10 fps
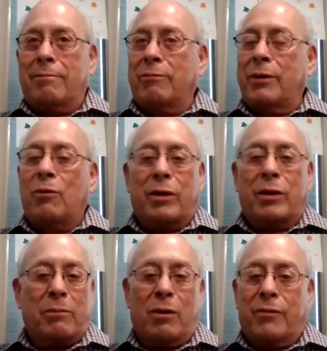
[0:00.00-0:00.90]
we won
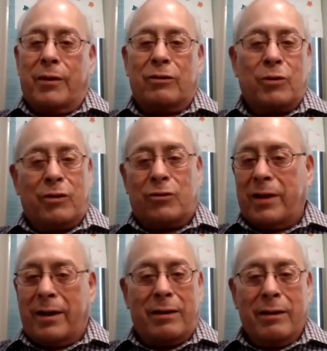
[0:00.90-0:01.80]
them over. And to this
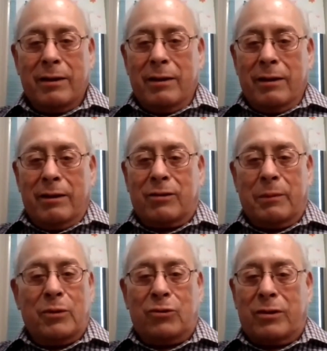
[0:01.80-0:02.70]
day,
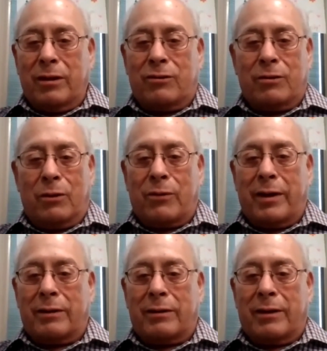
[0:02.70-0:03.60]
some of those kids still
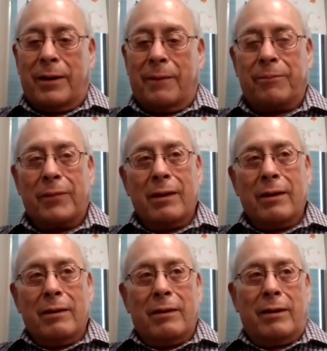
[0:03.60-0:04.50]
write.
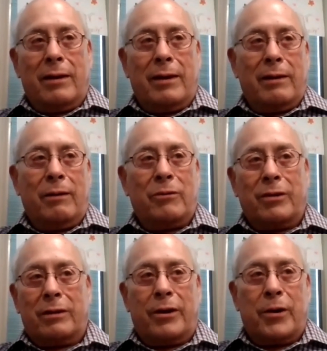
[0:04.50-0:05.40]
I
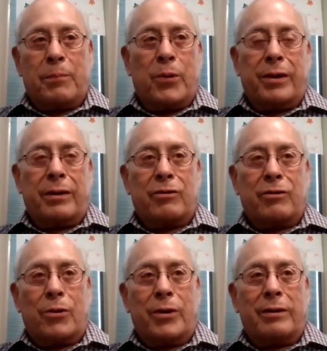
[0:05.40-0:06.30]
was at the airport in
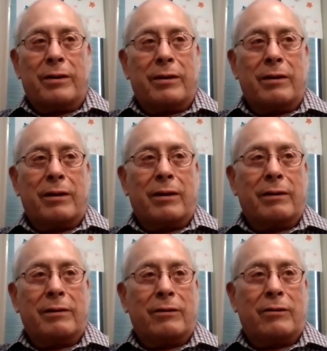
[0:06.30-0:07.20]
Detroit, and
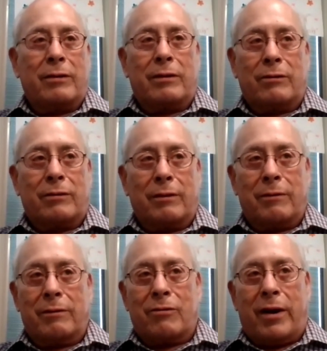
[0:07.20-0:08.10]
this
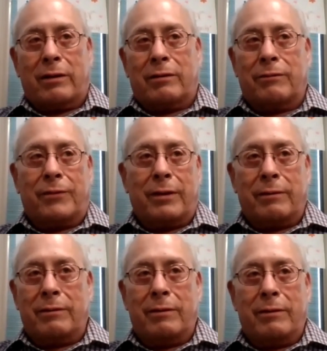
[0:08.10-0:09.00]
attractive
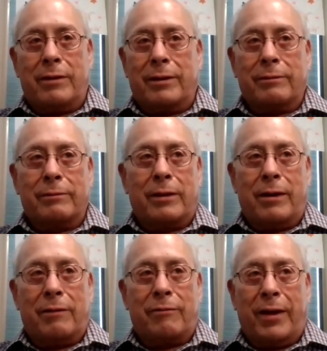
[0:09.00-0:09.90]
young
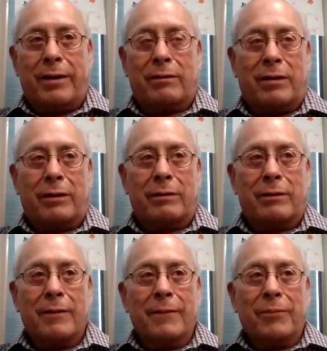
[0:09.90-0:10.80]
flight attendant
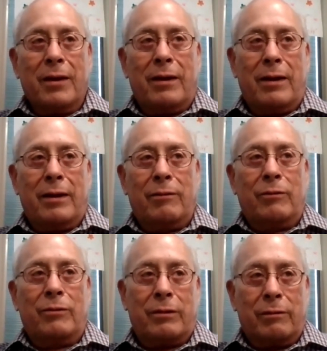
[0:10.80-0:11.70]

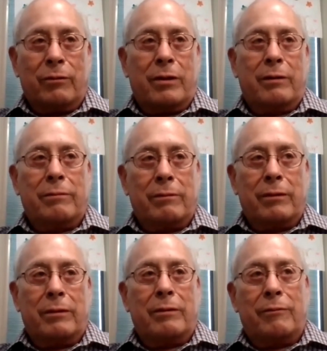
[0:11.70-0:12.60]
with a
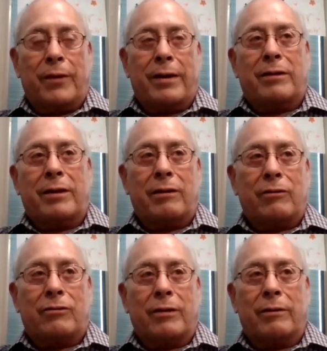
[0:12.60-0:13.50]
flight
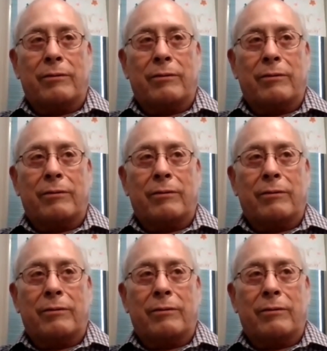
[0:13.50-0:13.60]
attendant's